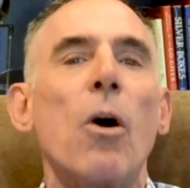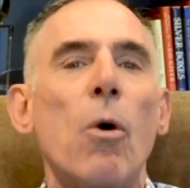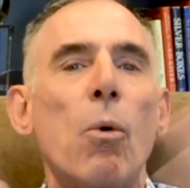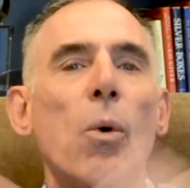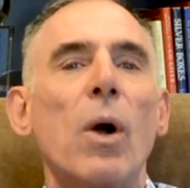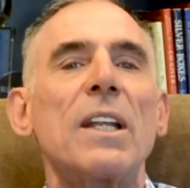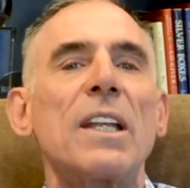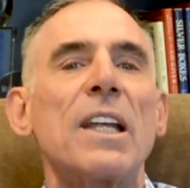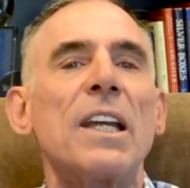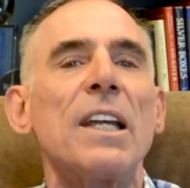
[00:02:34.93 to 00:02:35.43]

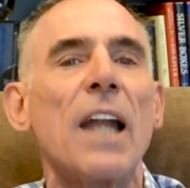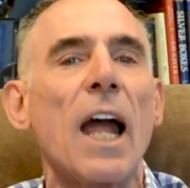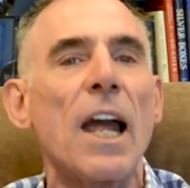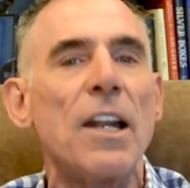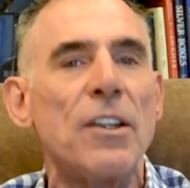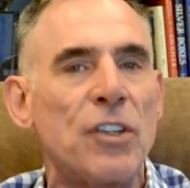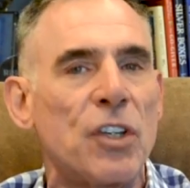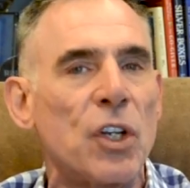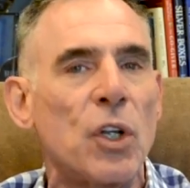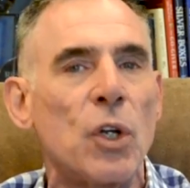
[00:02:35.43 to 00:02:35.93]
What can
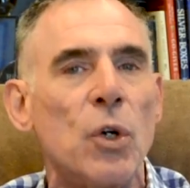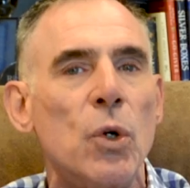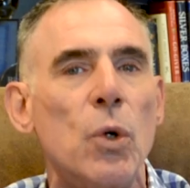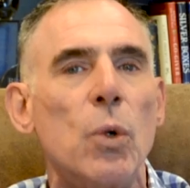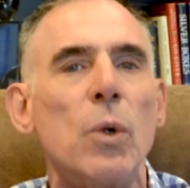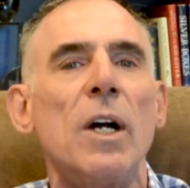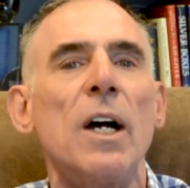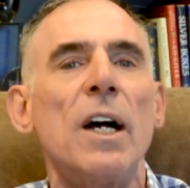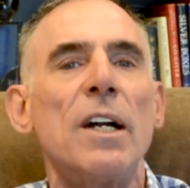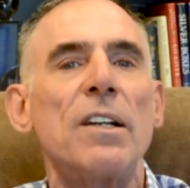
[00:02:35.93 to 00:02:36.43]
I
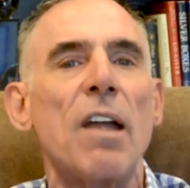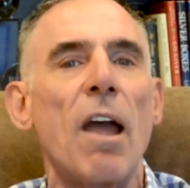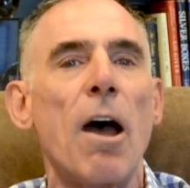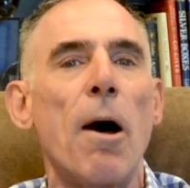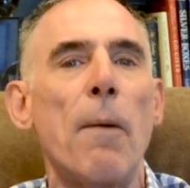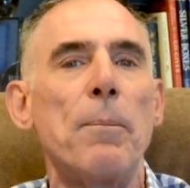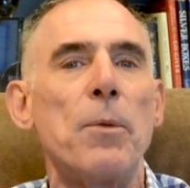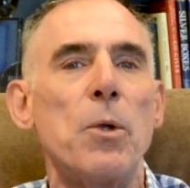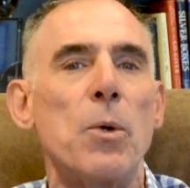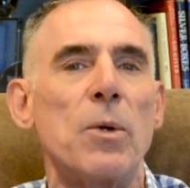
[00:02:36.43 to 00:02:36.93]
do to
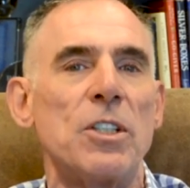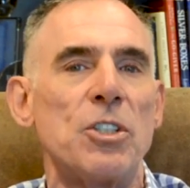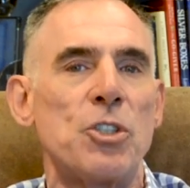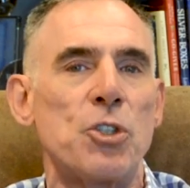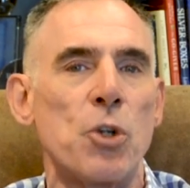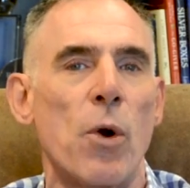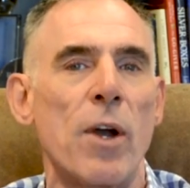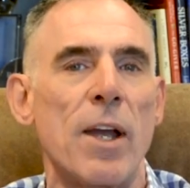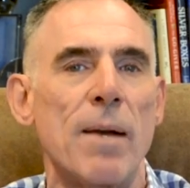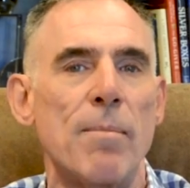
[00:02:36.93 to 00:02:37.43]
help you
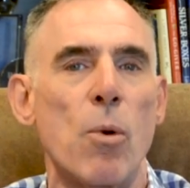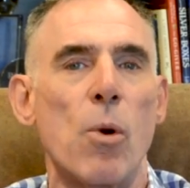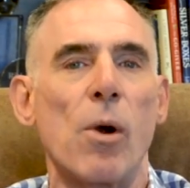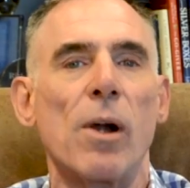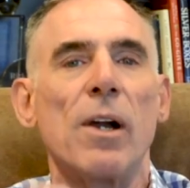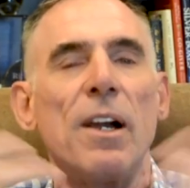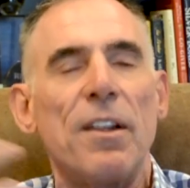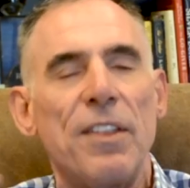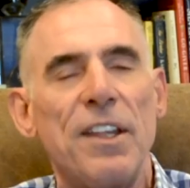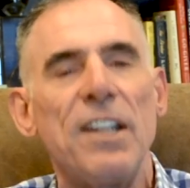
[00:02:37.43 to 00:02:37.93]
enjoy it
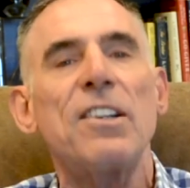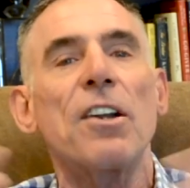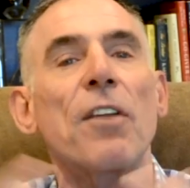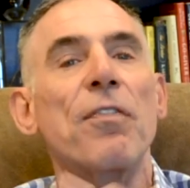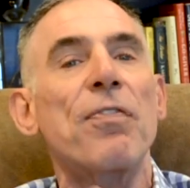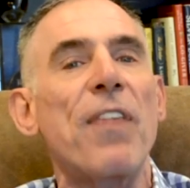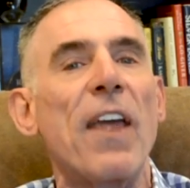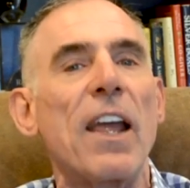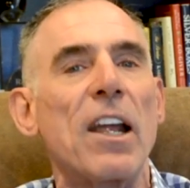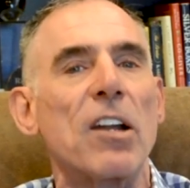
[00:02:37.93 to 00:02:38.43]
more? These
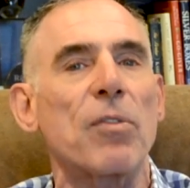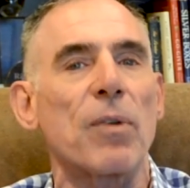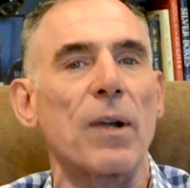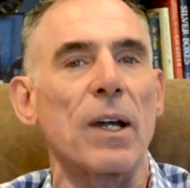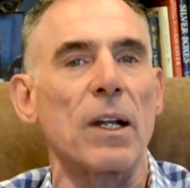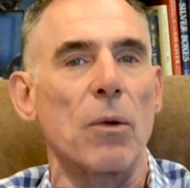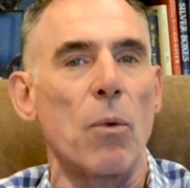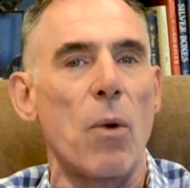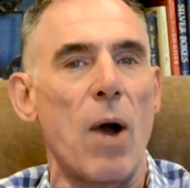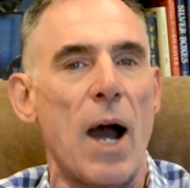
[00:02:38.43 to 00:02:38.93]
are things we're
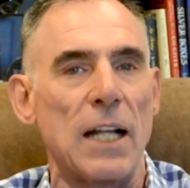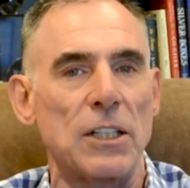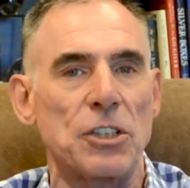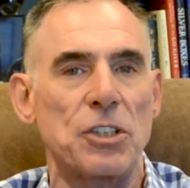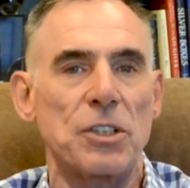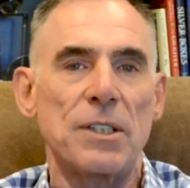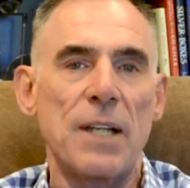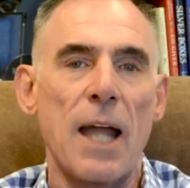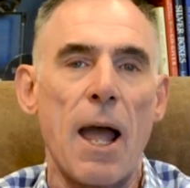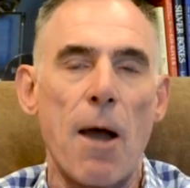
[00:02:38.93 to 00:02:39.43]
going to
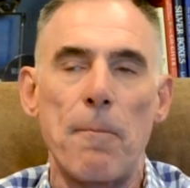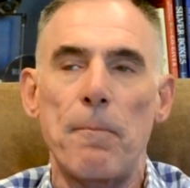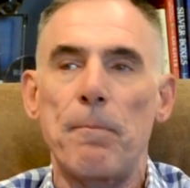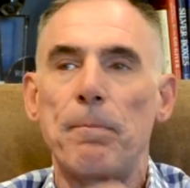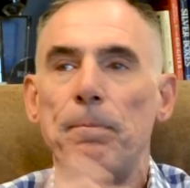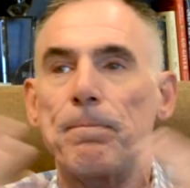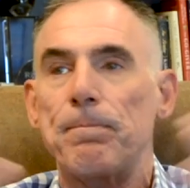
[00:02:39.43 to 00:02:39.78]
watch. Now,